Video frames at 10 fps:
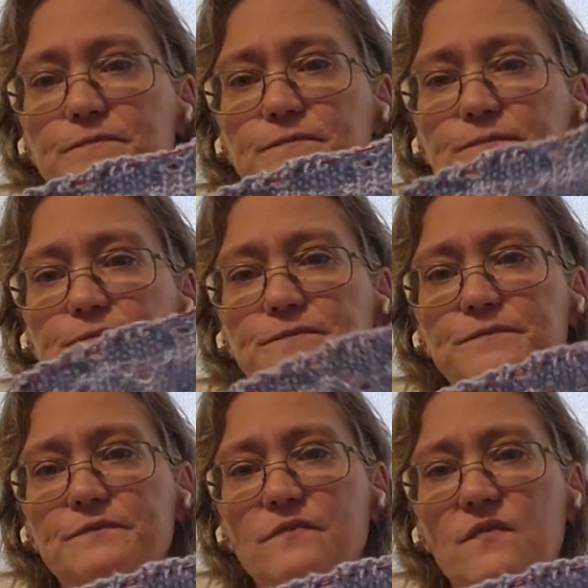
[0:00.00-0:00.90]

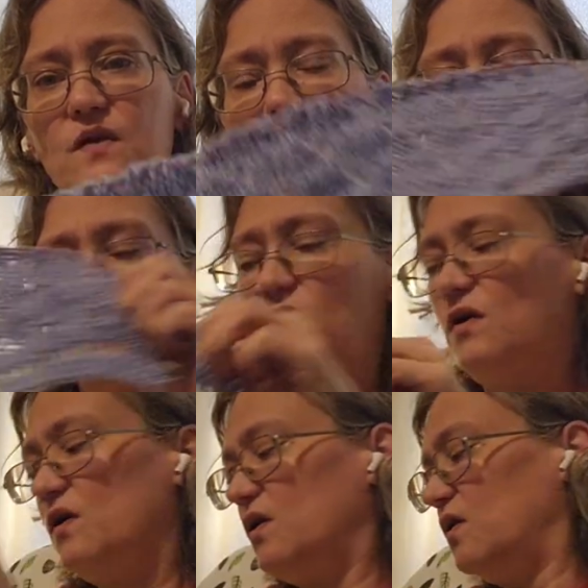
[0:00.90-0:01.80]

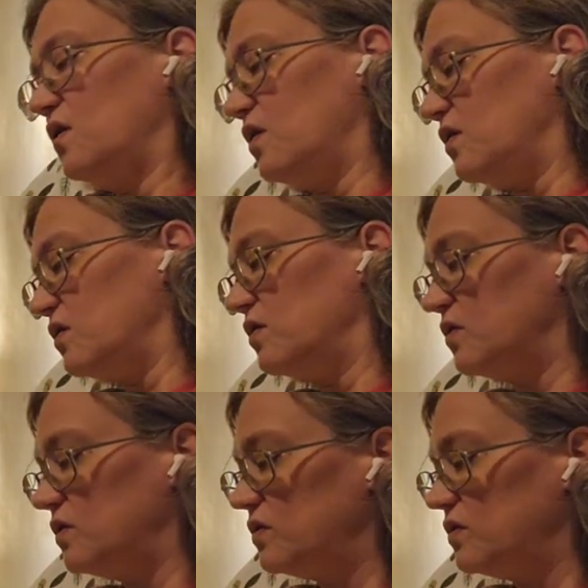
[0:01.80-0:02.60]
(silence)